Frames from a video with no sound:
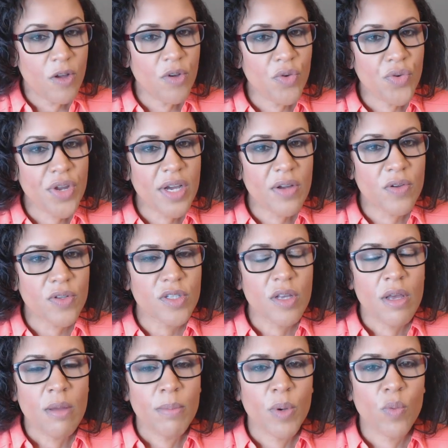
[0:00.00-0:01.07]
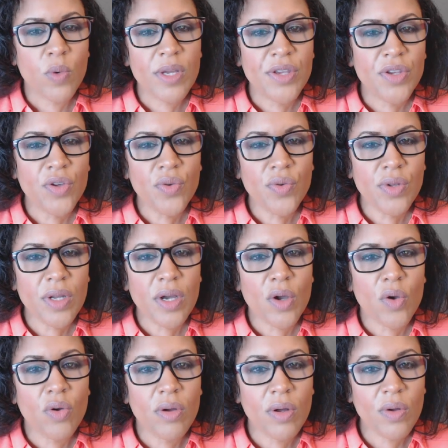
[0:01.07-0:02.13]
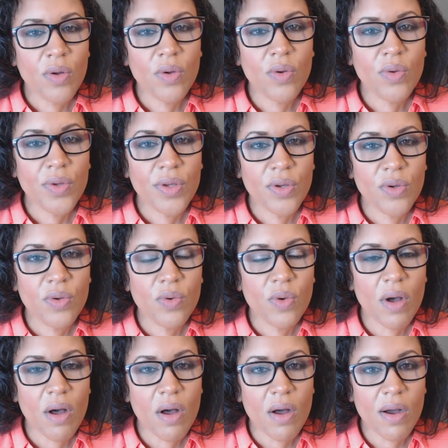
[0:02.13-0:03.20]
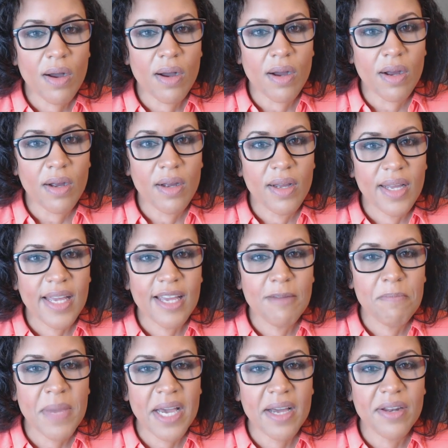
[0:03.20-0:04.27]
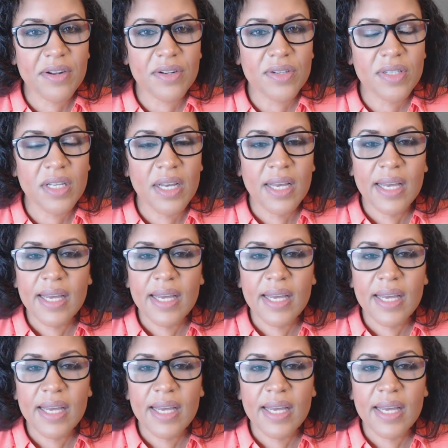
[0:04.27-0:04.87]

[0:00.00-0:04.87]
Who knows? But when you know who you are, it matters.